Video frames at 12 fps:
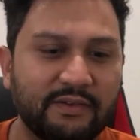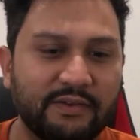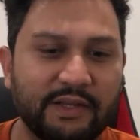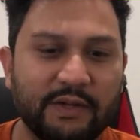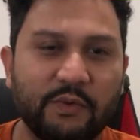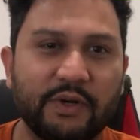
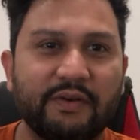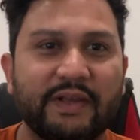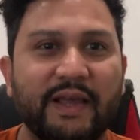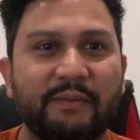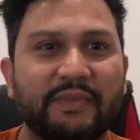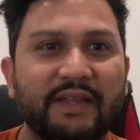whatever
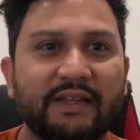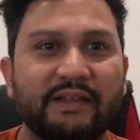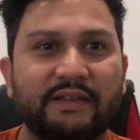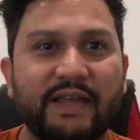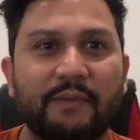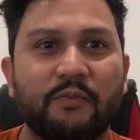camp
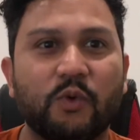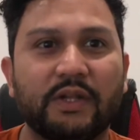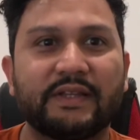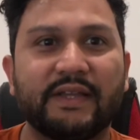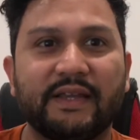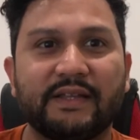
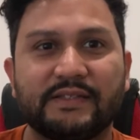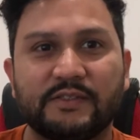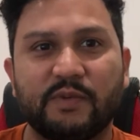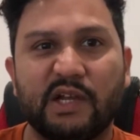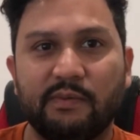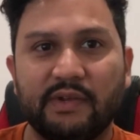1 thinks is
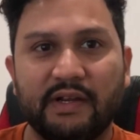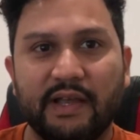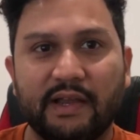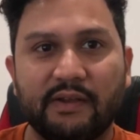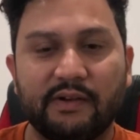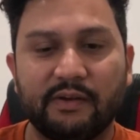probably
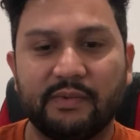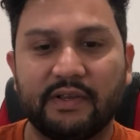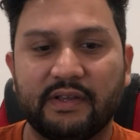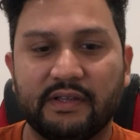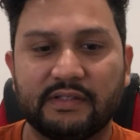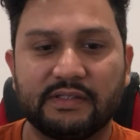inaccurate,
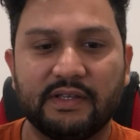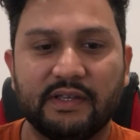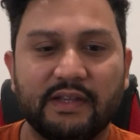because